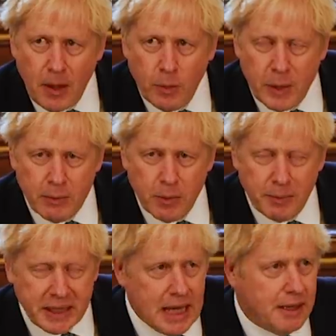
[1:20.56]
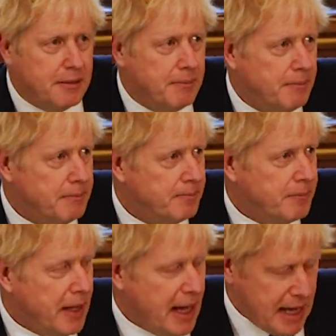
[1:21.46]
we will begin
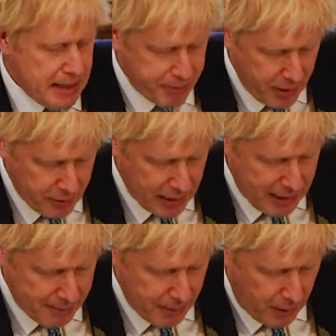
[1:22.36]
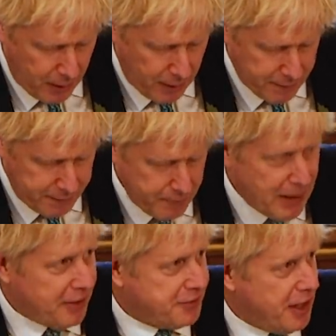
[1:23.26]
a program of
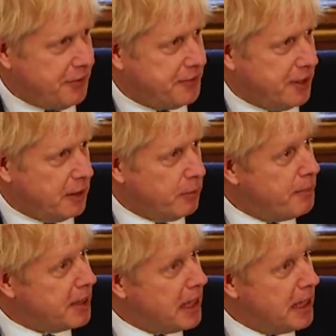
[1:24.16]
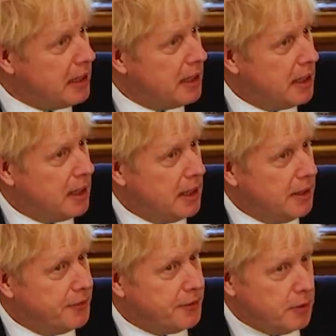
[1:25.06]
mass testing. And we're beginning,
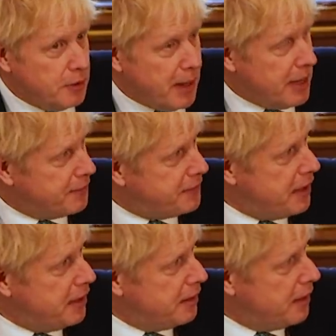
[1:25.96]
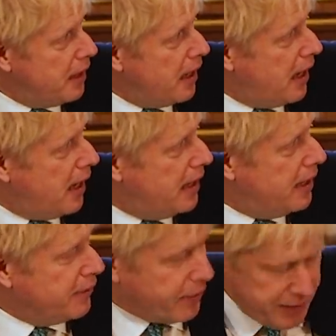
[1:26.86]
as you may have seen,
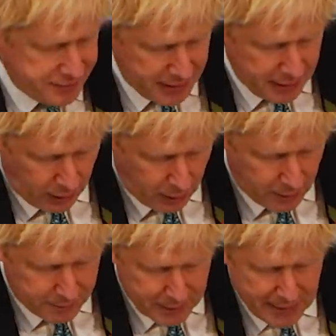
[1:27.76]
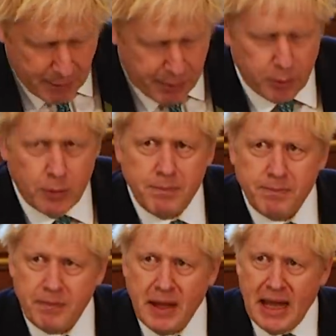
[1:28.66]
in the great city of Liverpool.
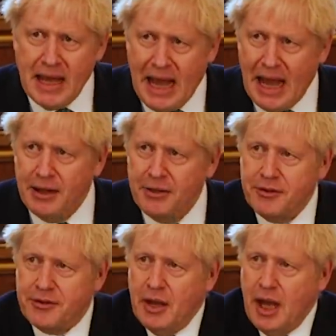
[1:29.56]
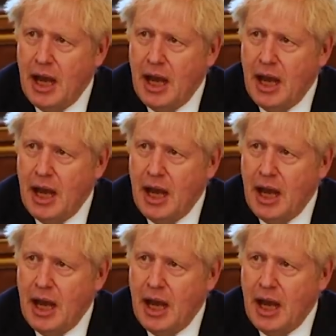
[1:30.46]
And